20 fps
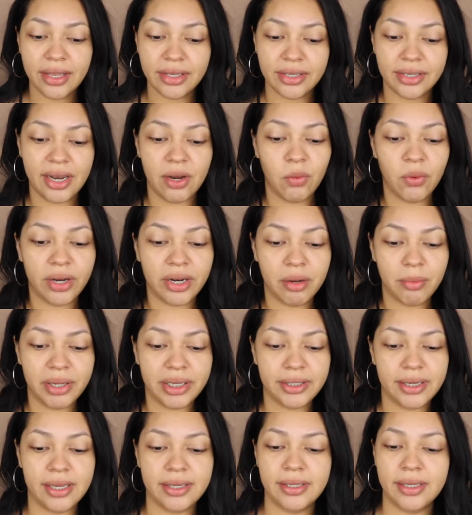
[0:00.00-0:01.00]
Today we're gonna
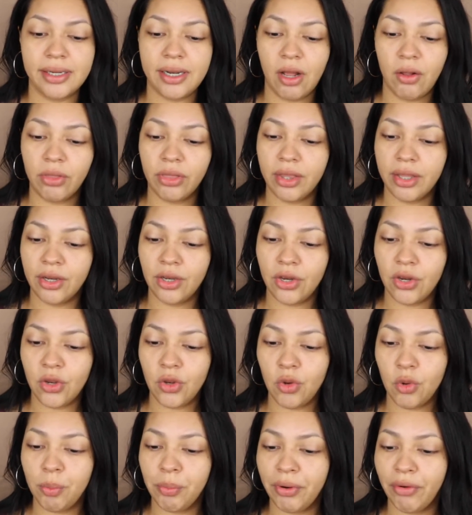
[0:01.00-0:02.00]
be testing out the
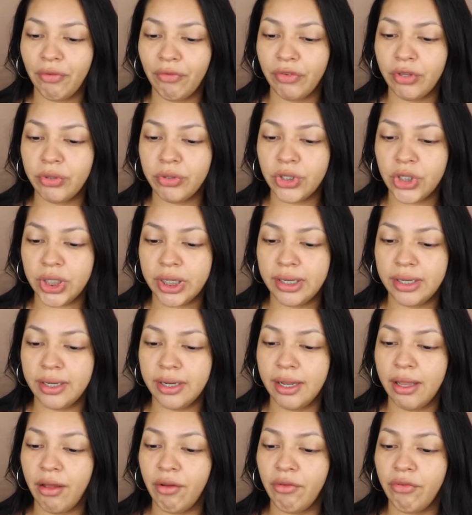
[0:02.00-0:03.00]
new
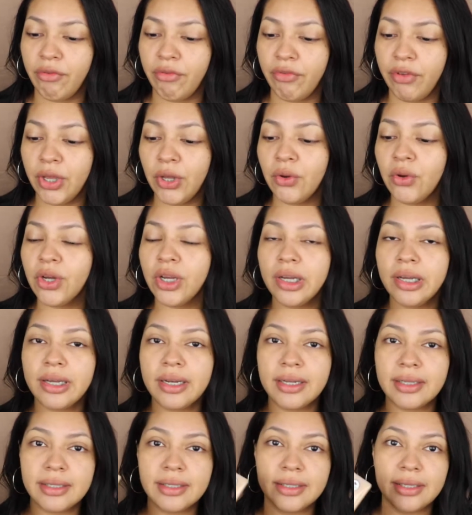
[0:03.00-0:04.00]
PROFUSION Feel
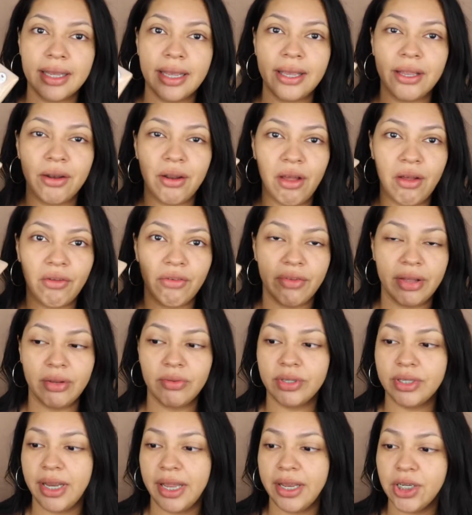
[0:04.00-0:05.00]
Good Skin
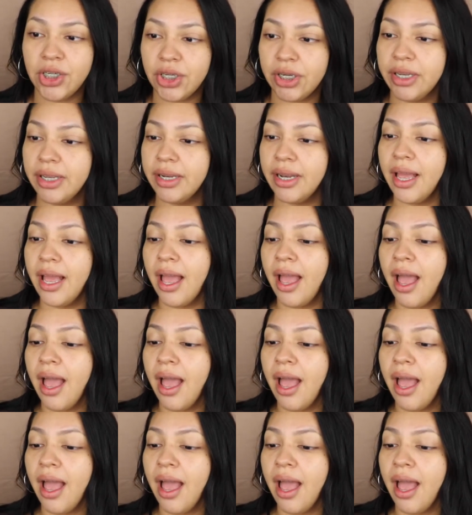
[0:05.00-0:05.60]
Foundation.